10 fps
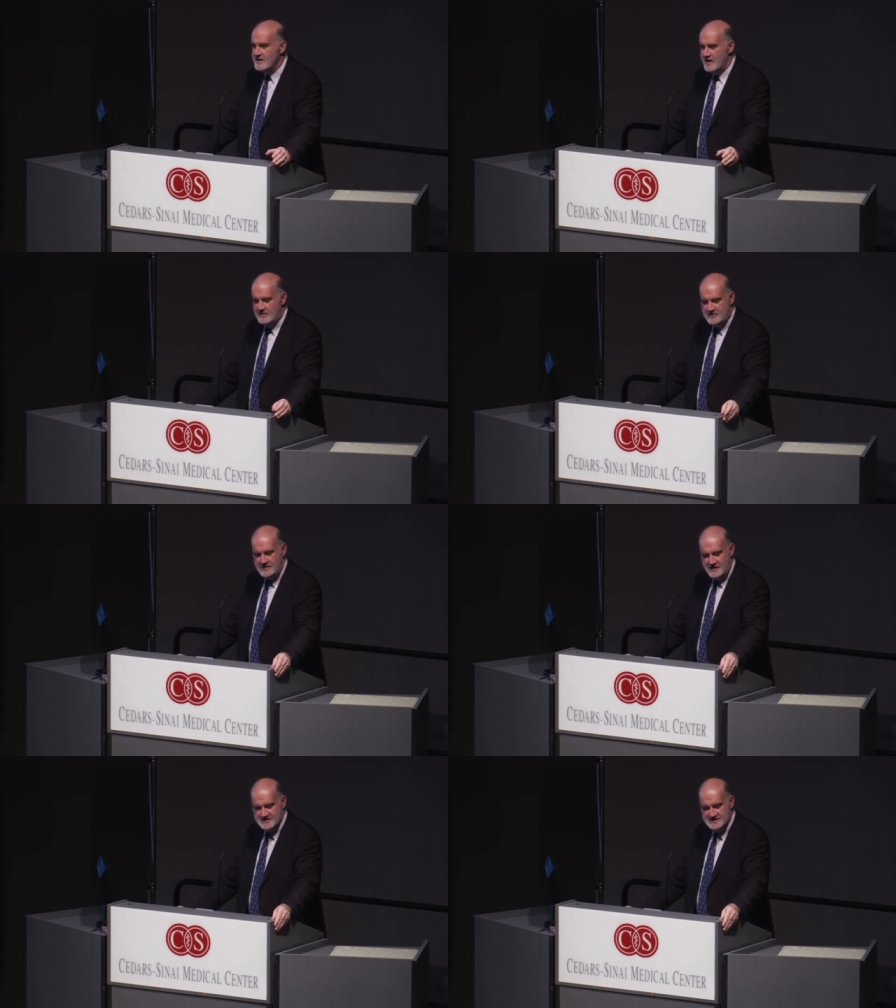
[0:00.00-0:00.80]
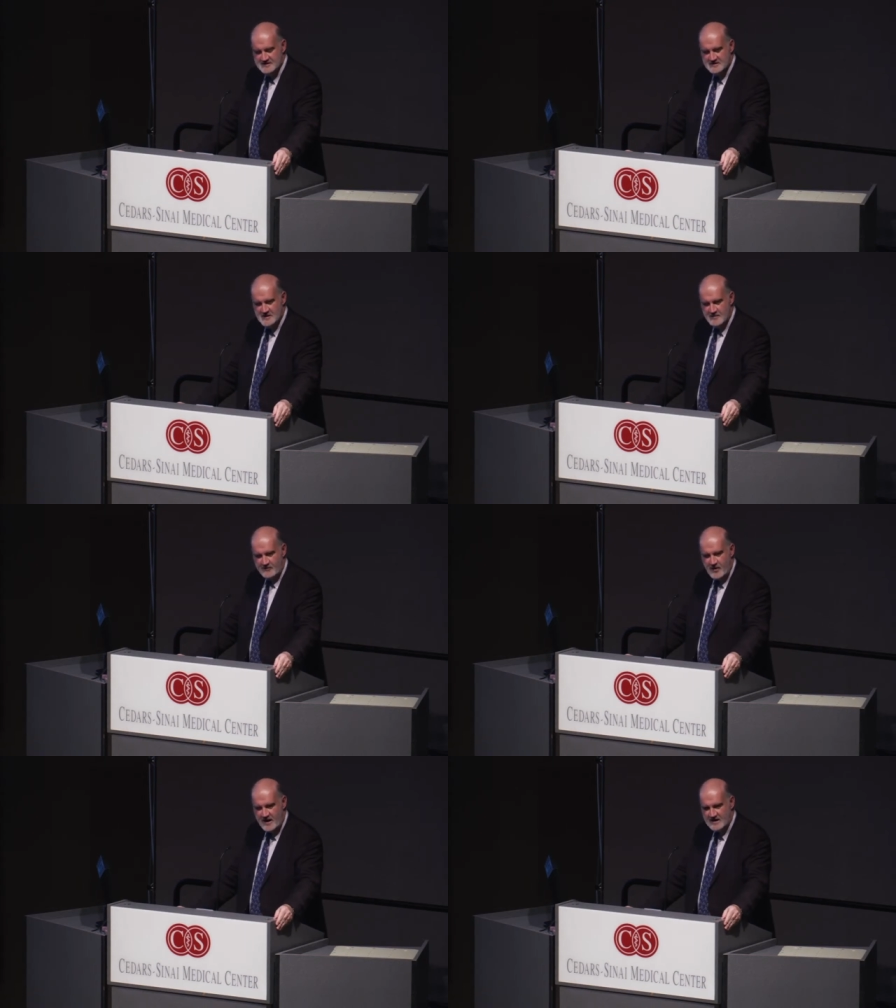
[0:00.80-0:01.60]
And the thing is, it's a time of
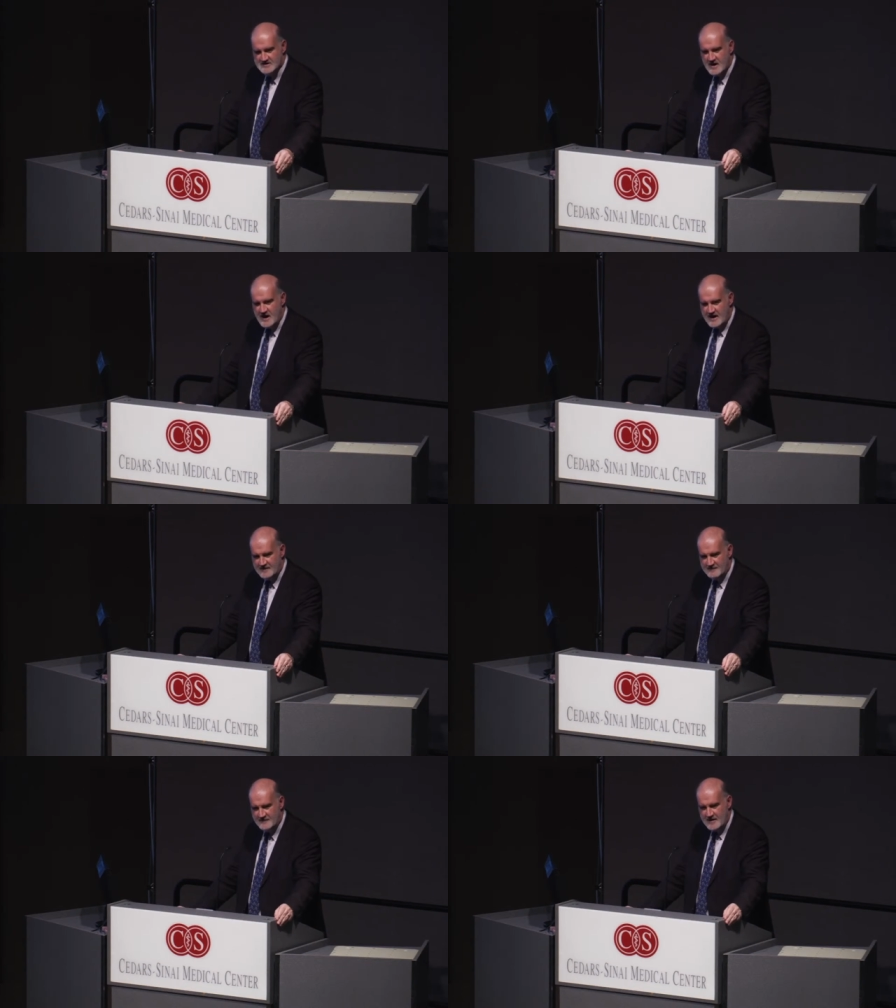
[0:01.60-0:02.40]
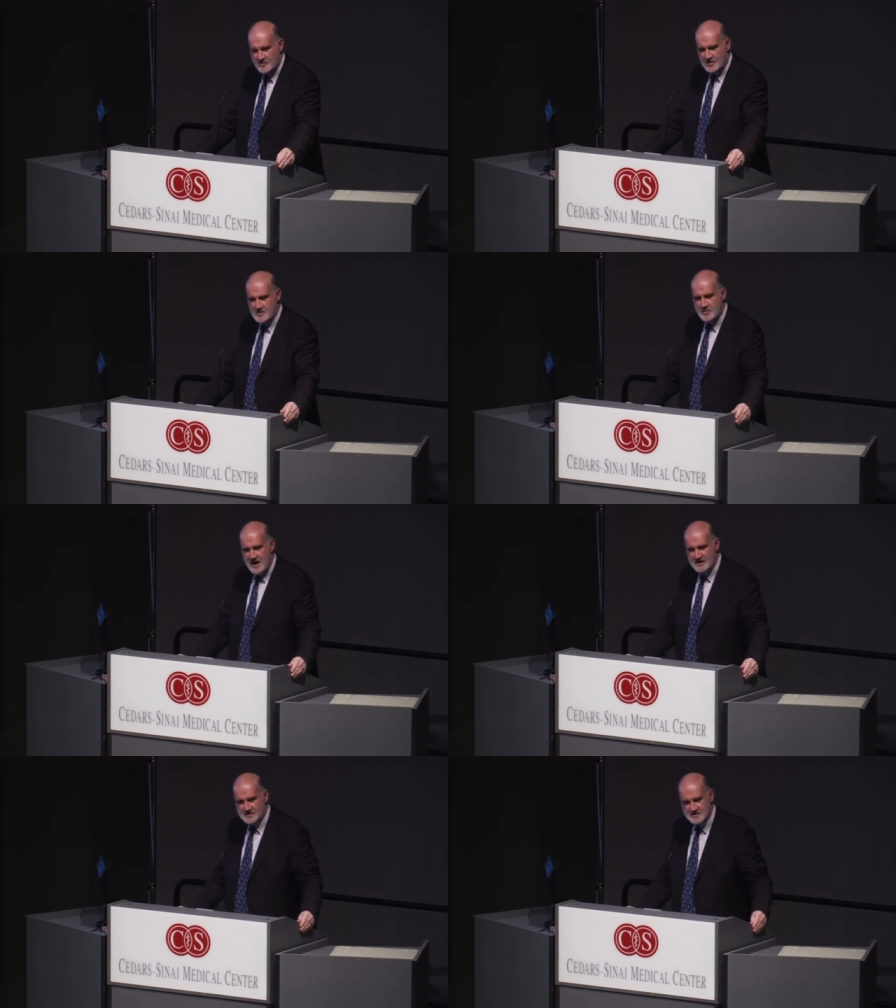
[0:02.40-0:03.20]
great anxiety for family and
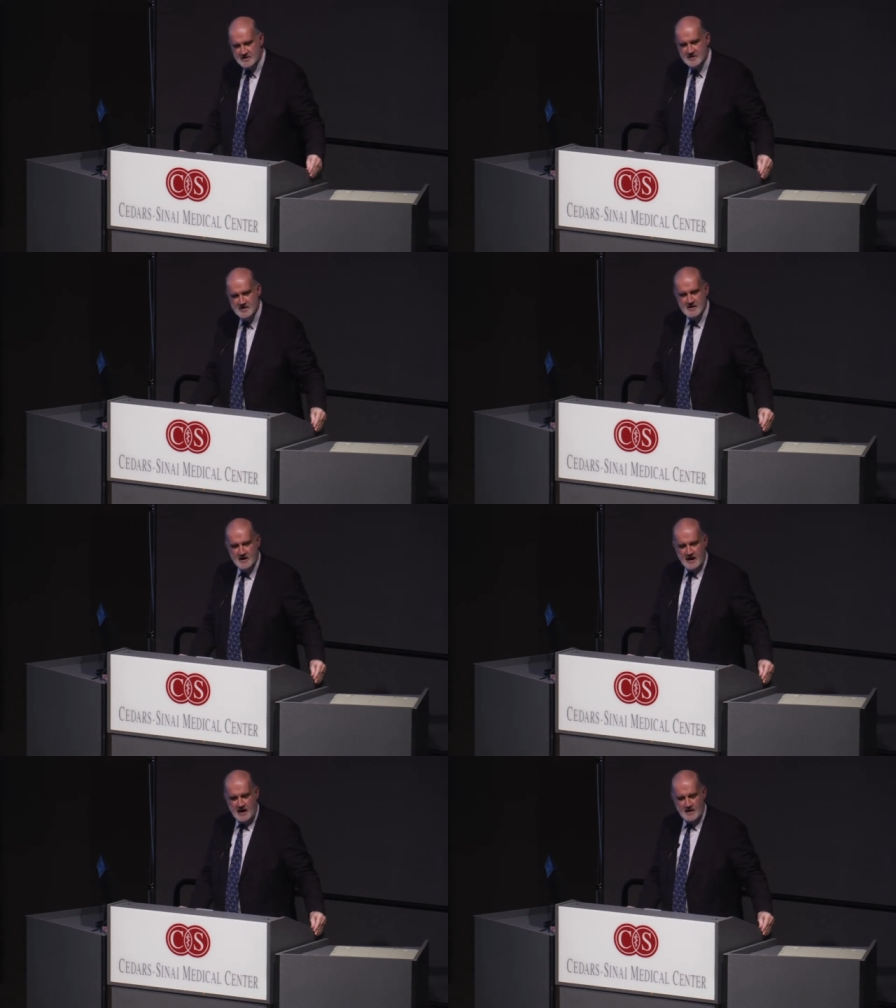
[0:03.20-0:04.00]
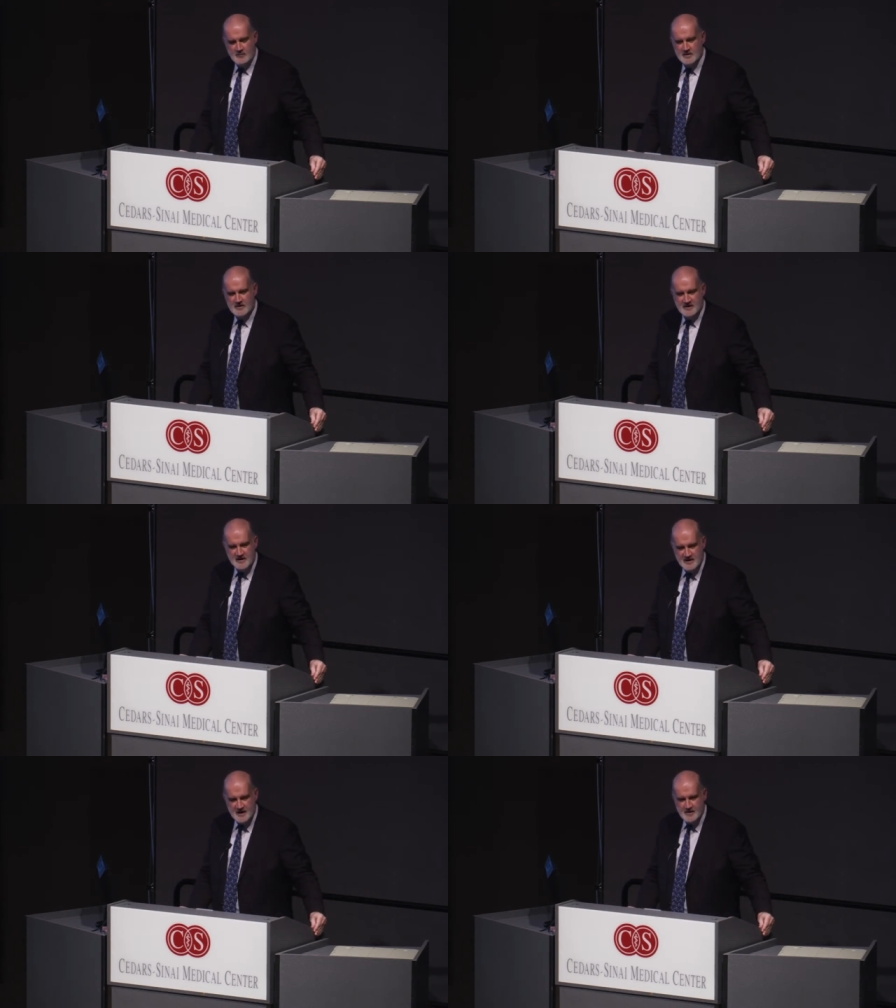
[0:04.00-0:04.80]
patient, and we're not going
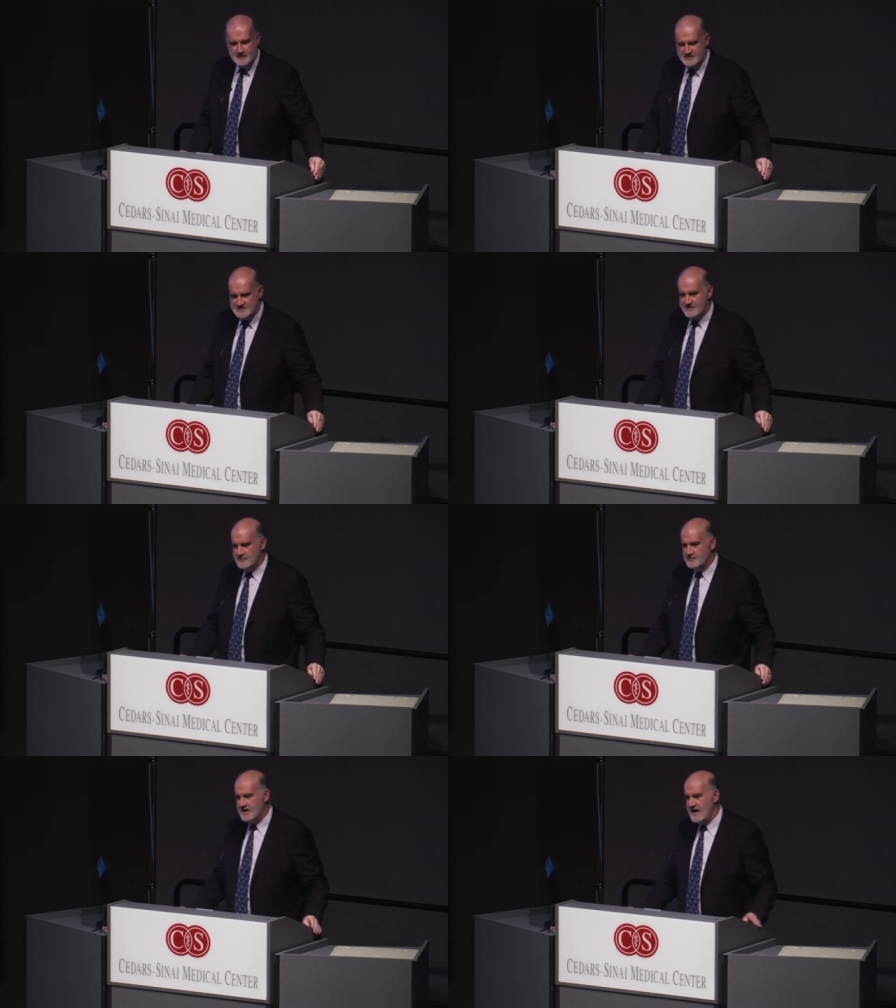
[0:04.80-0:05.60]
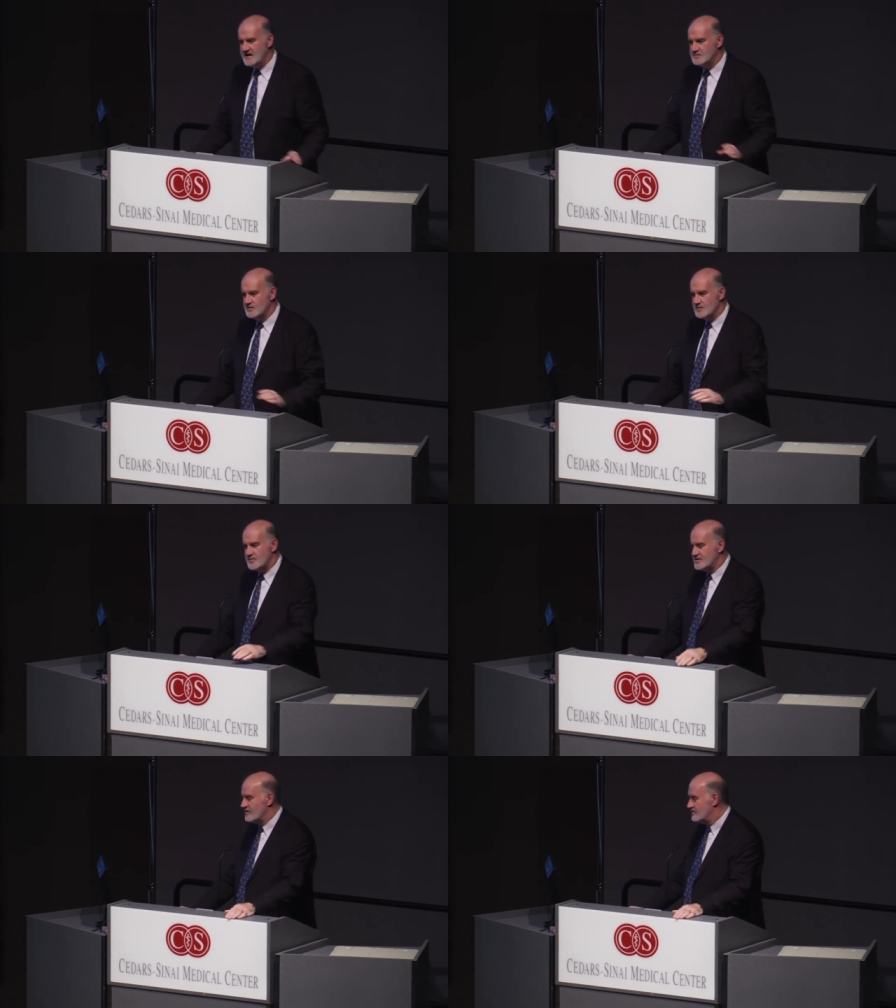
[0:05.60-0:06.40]
to know for several days what the
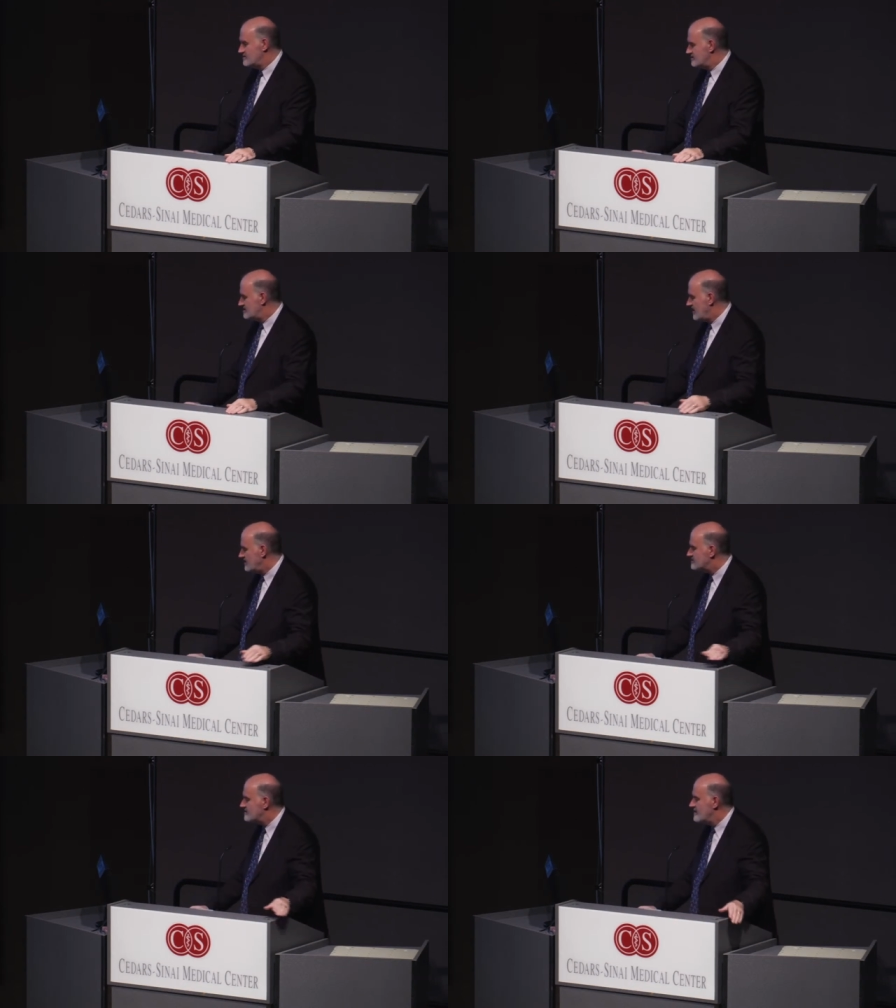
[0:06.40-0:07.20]
pathologist thinks.